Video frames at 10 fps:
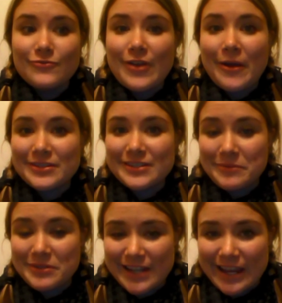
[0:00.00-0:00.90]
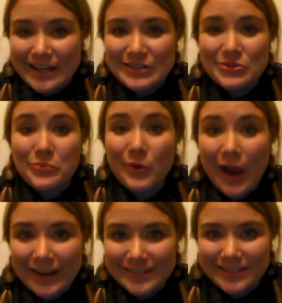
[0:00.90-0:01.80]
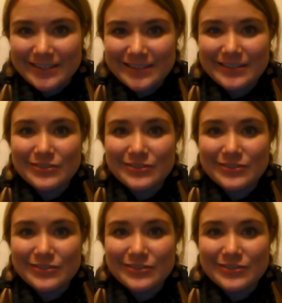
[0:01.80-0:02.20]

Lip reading: now it's time to take it into practice.